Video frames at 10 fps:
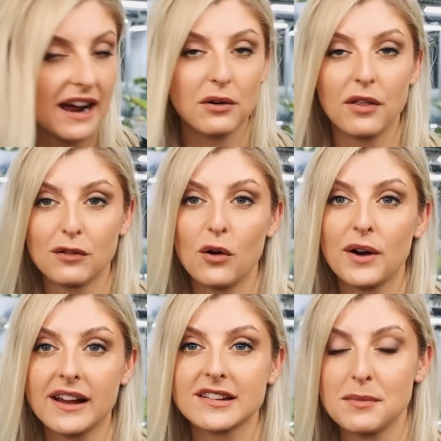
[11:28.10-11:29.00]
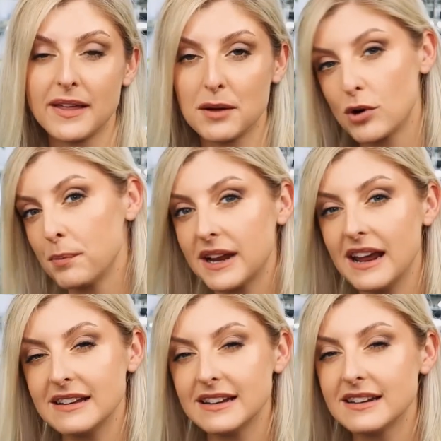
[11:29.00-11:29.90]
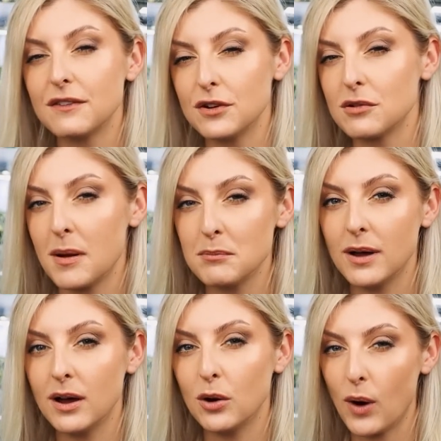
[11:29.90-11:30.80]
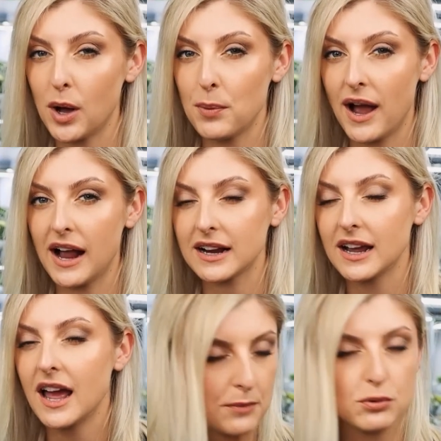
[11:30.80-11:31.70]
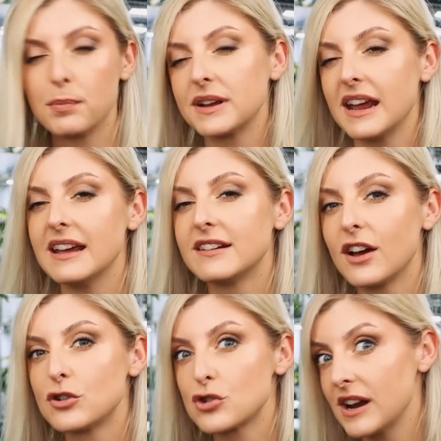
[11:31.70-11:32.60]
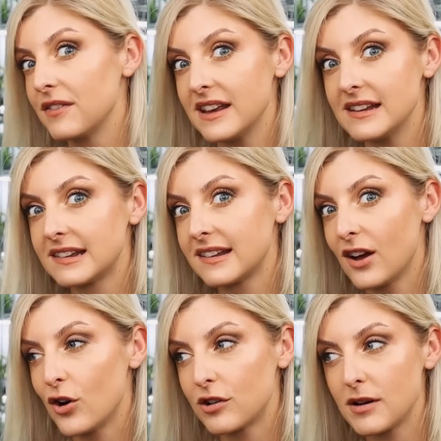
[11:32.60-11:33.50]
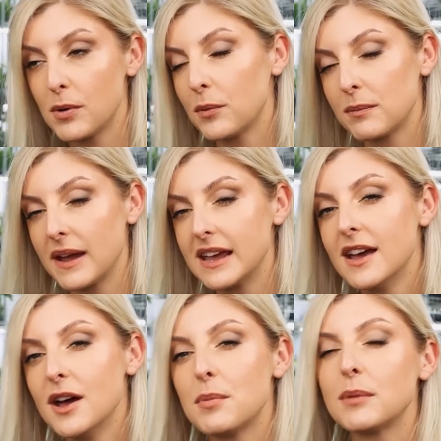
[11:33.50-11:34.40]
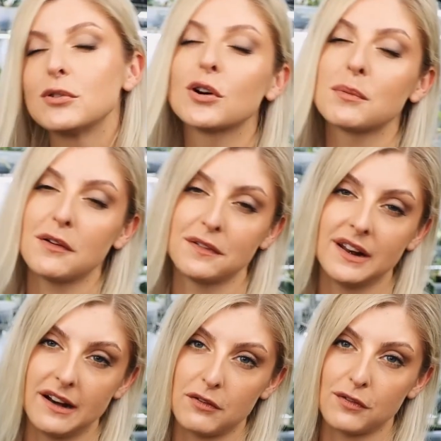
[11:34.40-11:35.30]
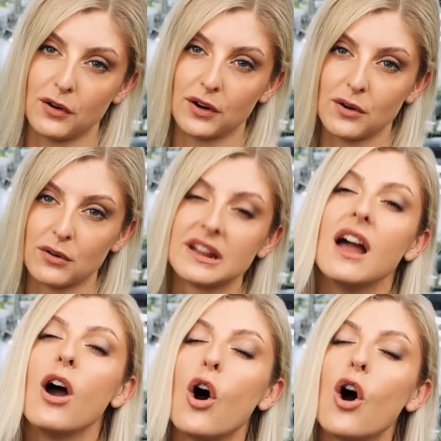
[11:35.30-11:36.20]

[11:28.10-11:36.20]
down on the floor next to me that I propagated. If you remember, a while back, I propagated a tray of these on a repot with me. But I'm talking about philodendron Florida Ghost.